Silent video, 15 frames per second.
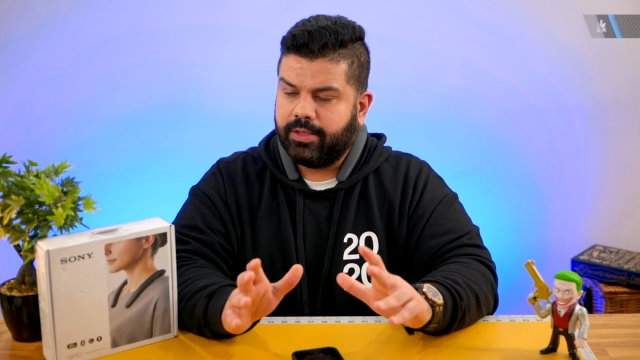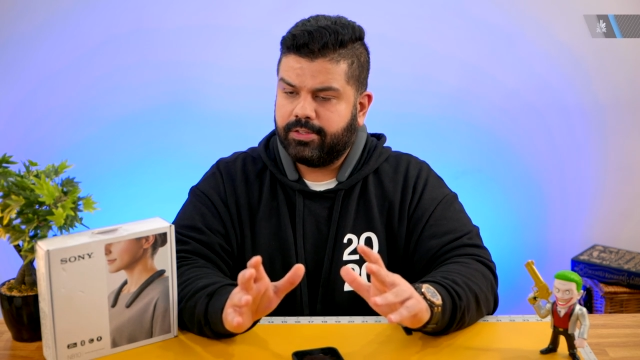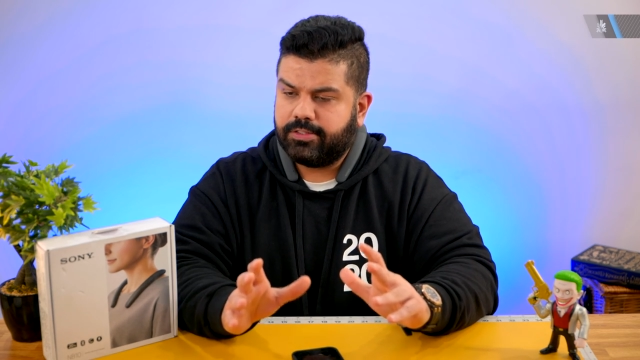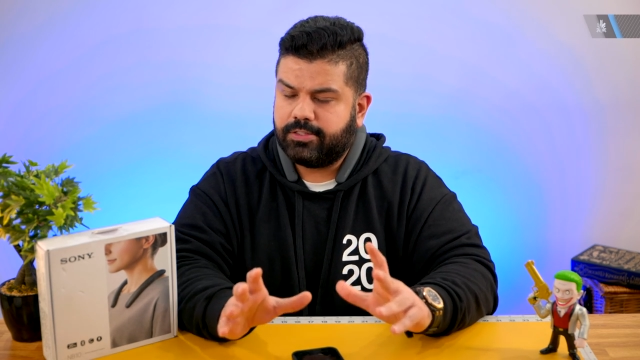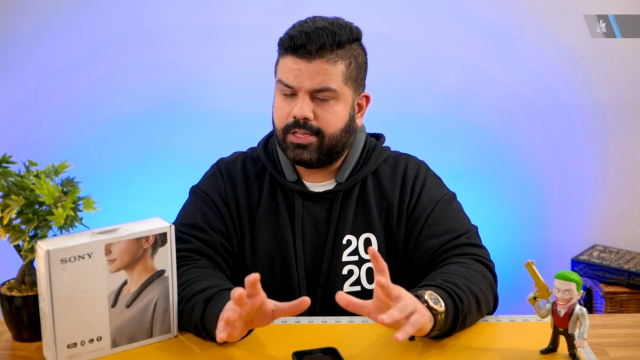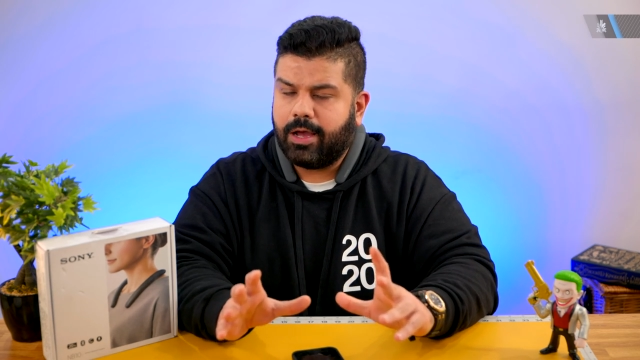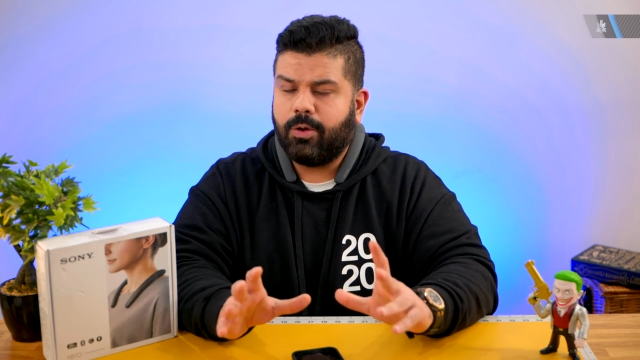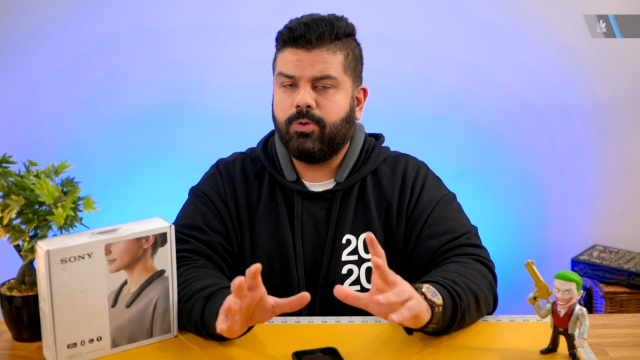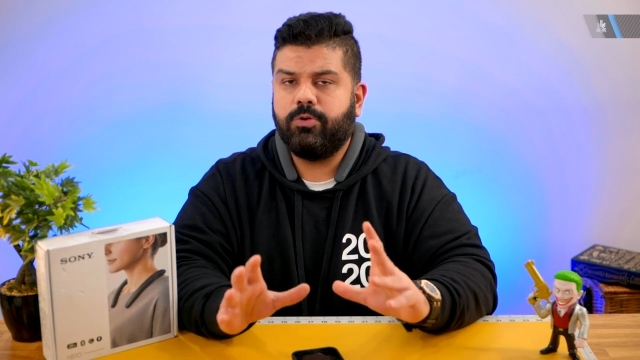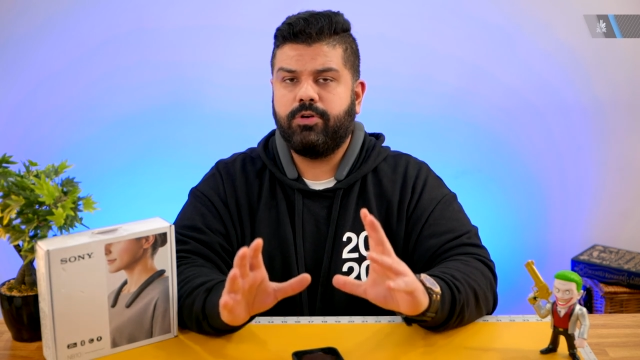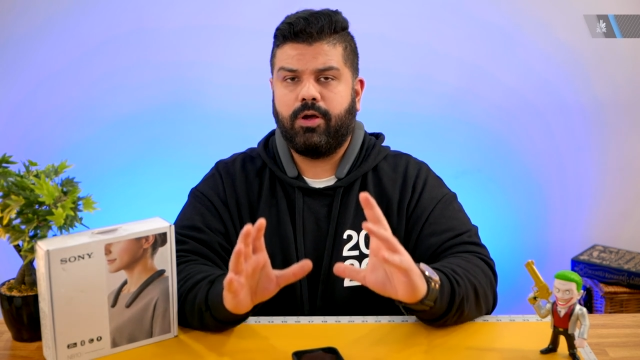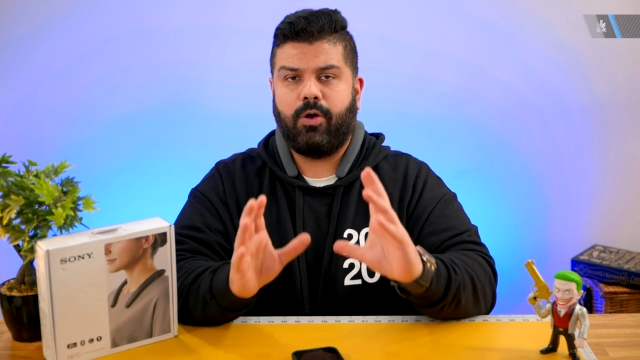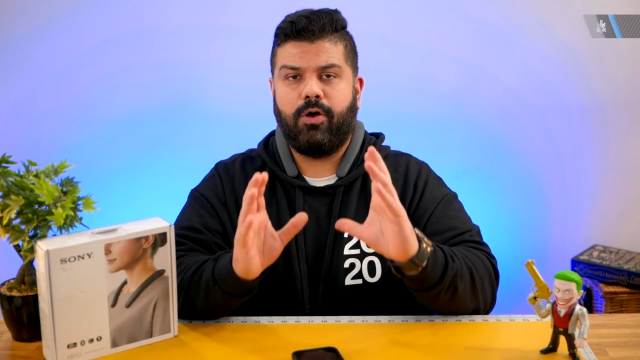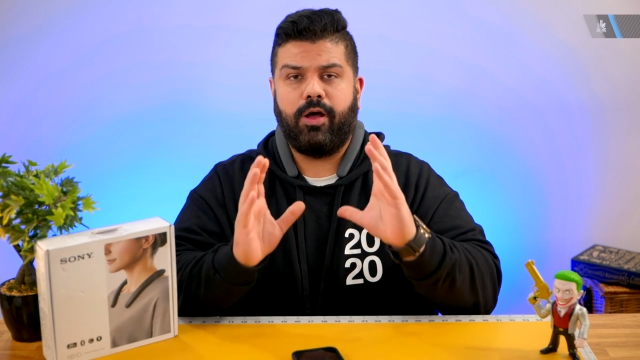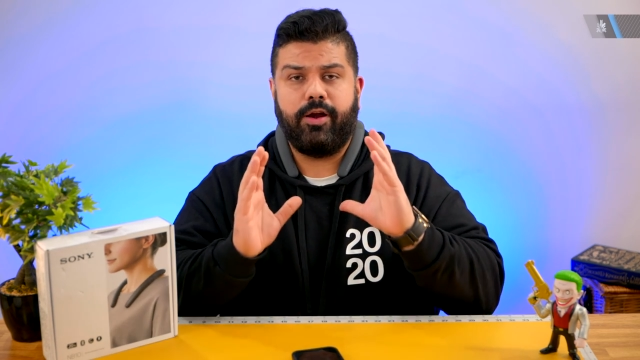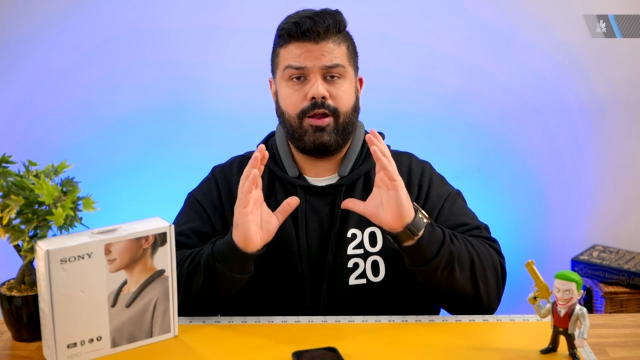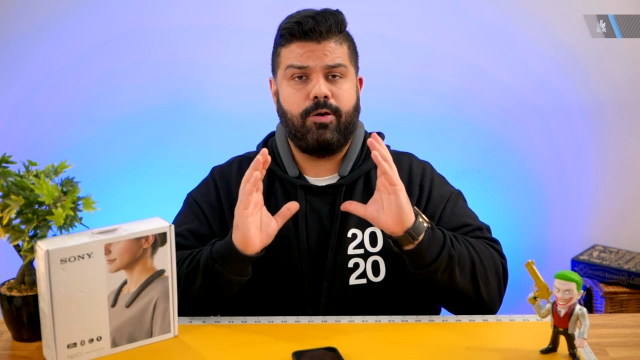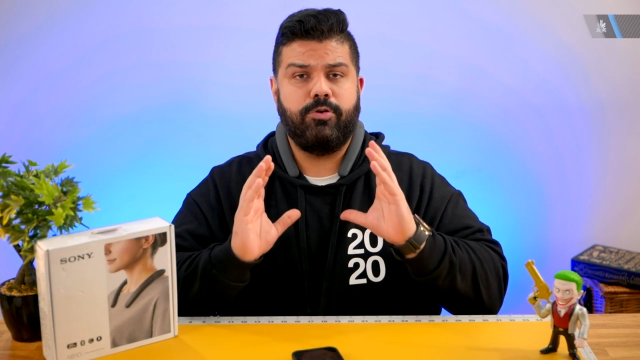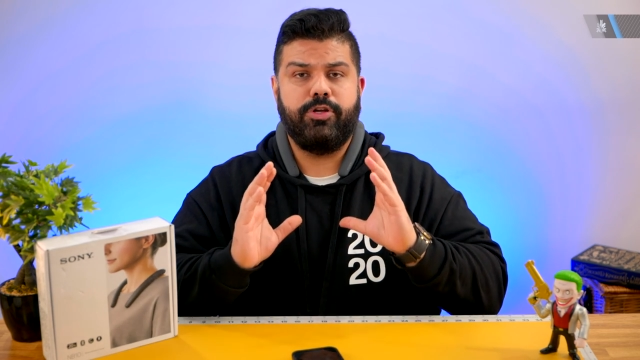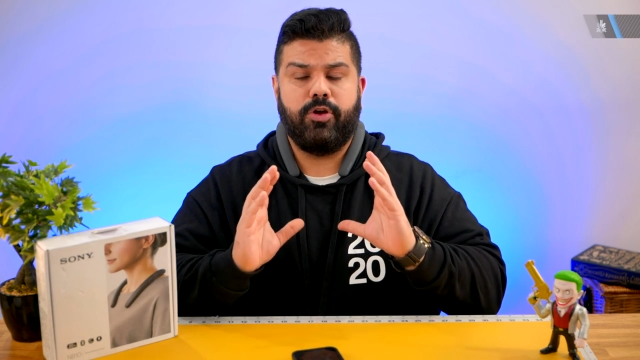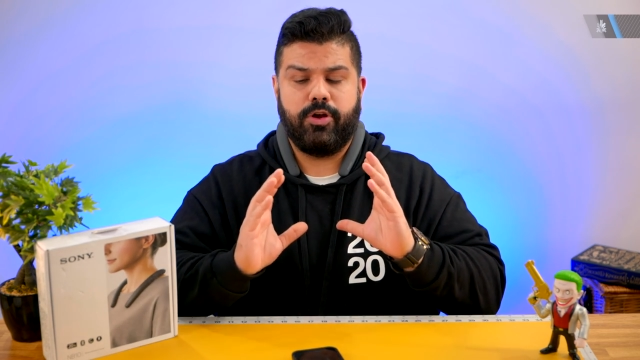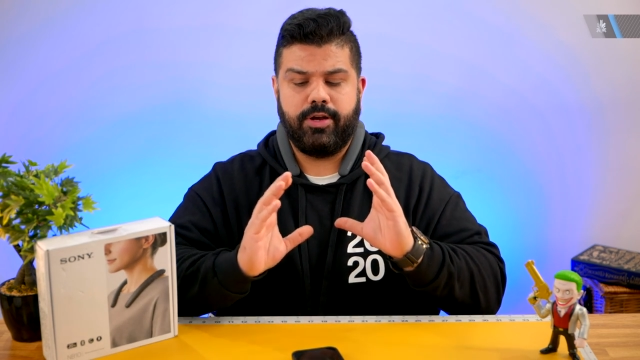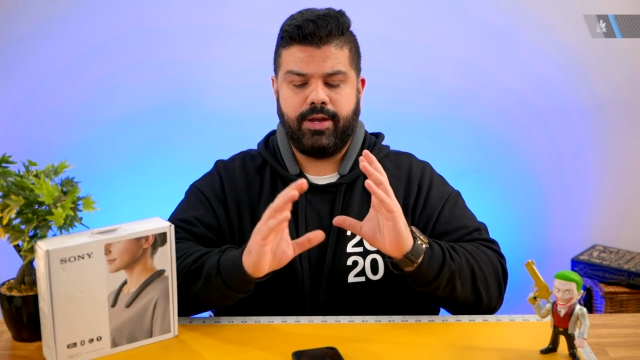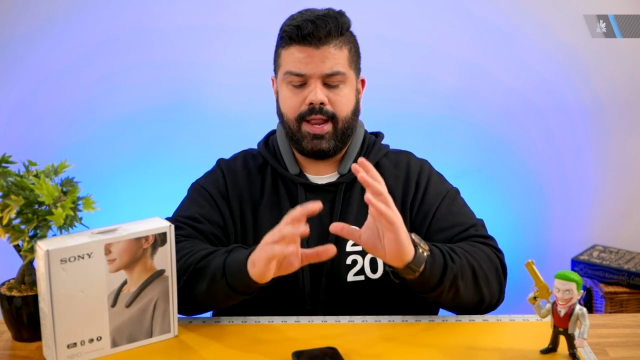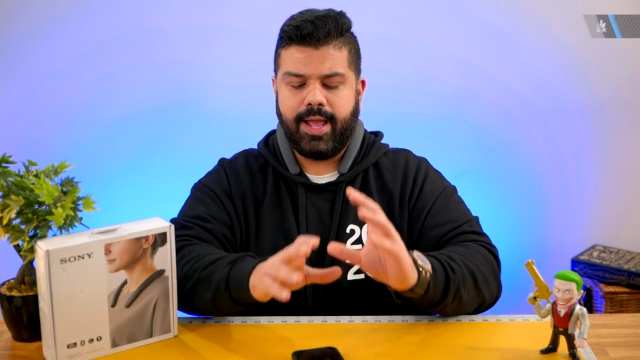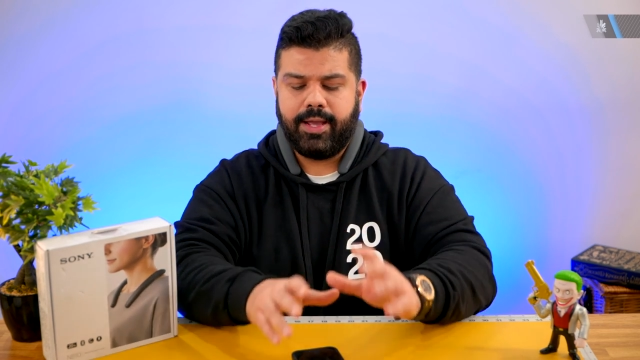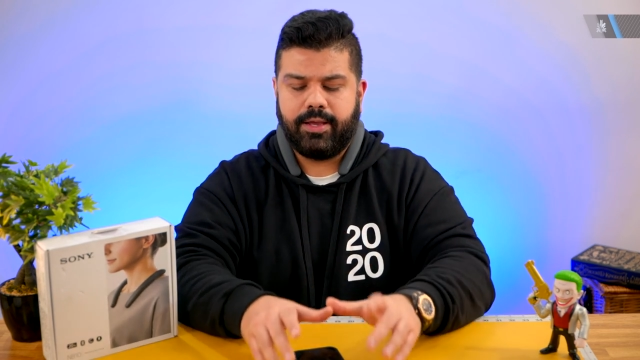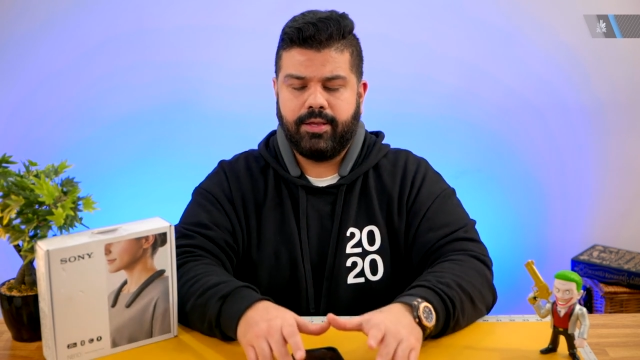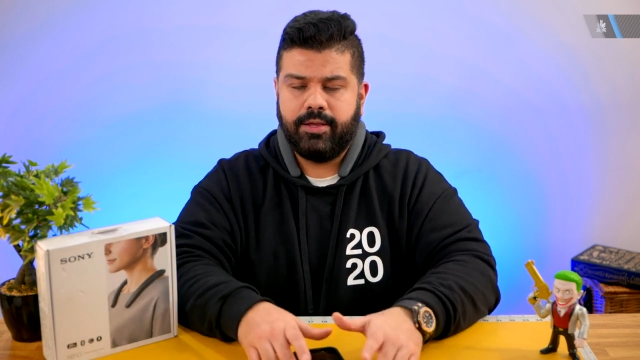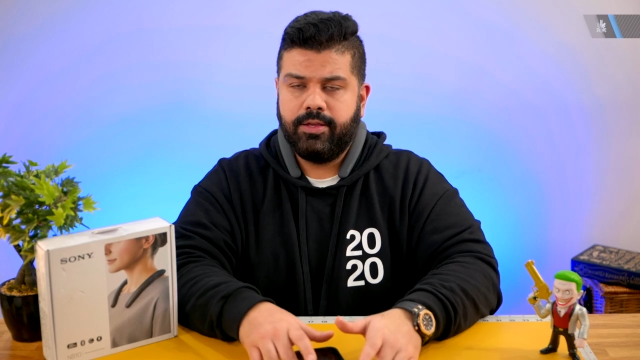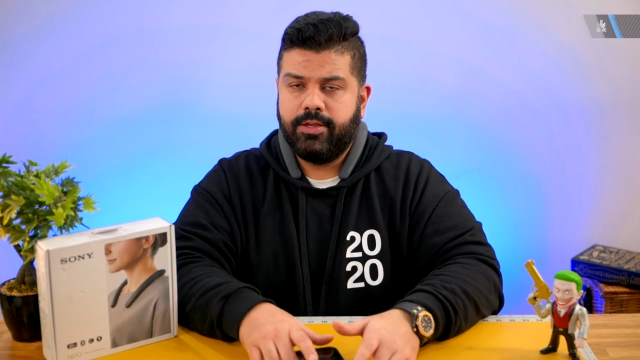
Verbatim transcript: sound around your neck.